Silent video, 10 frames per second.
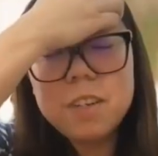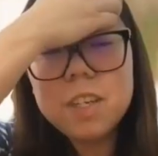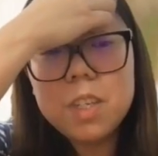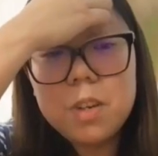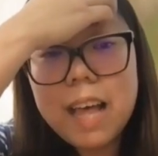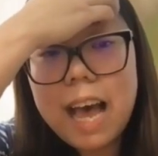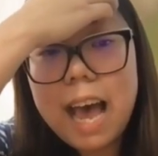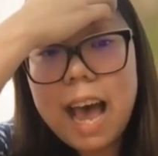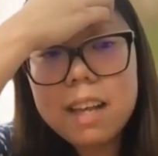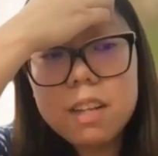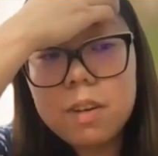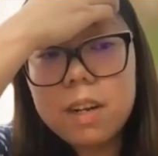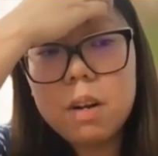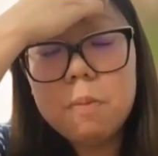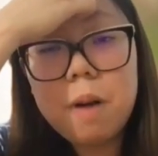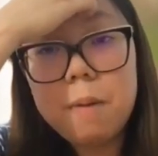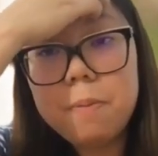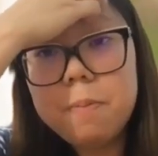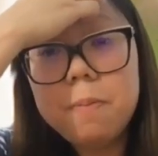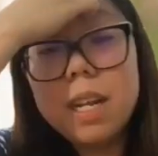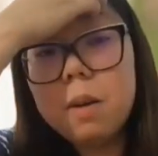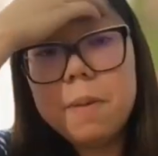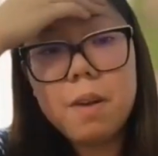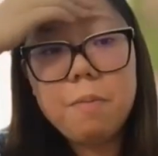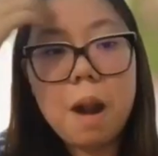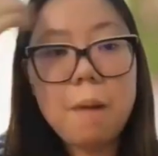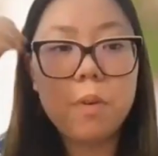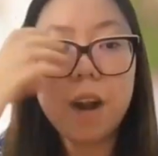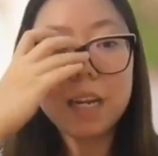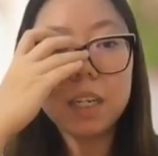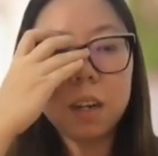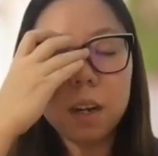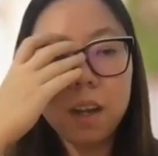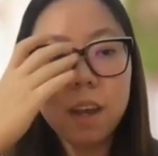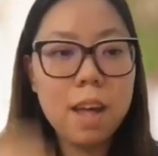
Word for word: So just do that extra little bit of preparation.